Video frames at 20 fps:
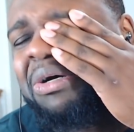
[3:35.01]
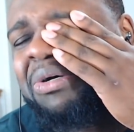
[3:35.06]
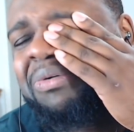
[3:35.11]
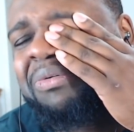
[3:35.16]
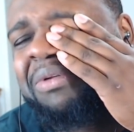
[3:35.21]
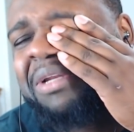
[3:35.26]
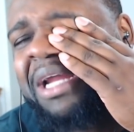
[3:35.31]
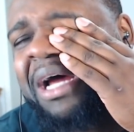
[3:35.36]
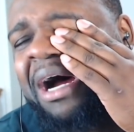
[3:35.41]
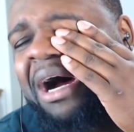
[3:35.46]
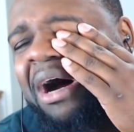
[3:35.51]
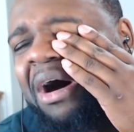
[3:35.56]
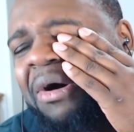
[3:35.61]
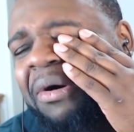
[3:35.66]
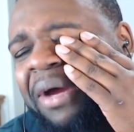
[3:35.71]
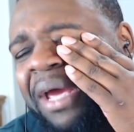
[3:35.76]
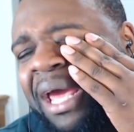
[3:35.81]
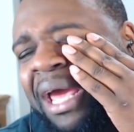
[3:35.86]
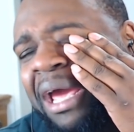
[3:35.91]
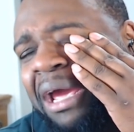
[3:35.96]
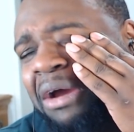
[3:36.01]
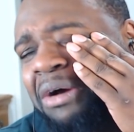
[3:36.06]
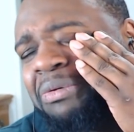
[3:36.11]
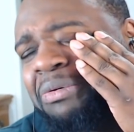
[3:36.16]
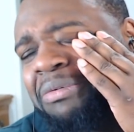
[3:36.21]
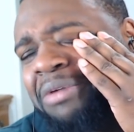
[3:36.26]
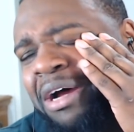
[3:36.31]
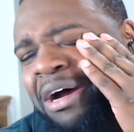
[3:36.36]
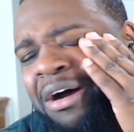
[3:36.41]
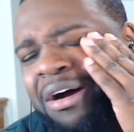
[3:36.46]
no, hell
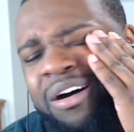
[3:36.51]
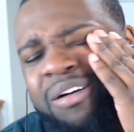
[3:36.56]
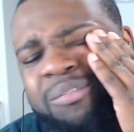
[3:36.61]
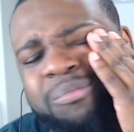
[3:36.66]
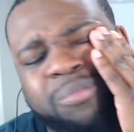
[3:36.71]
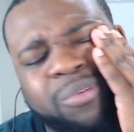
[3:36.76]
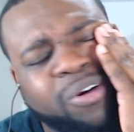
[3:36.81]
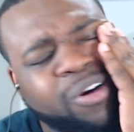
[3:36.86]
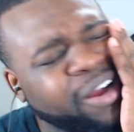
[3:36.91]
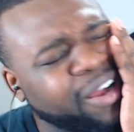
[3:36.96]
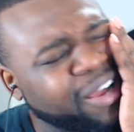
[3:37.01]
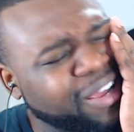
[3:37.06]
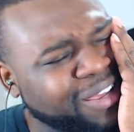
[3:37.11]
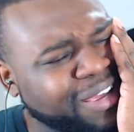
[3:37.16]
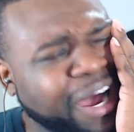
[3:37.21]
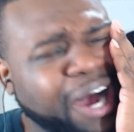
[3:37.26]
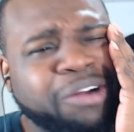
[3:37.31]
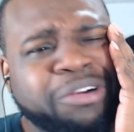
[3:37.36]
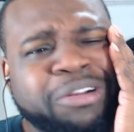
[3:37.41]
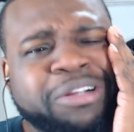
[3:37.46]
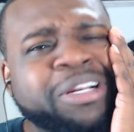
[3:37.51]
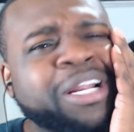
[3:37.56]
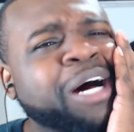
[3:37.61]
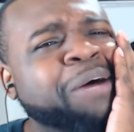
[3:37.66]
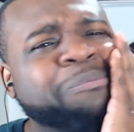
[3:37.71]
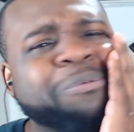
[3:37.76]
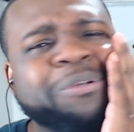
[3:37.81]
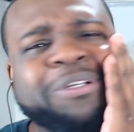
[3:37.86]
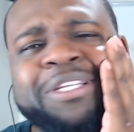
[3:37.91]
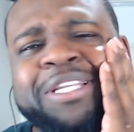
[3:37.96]
no, boy. Y'all done
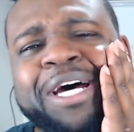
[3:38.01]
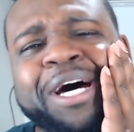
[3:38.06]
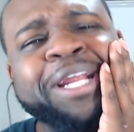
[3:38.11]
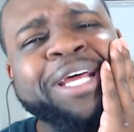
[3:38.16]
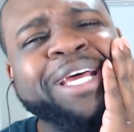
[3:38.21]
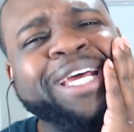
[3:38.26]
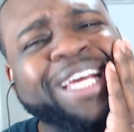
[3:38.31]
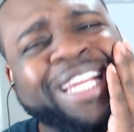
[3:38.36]
up and done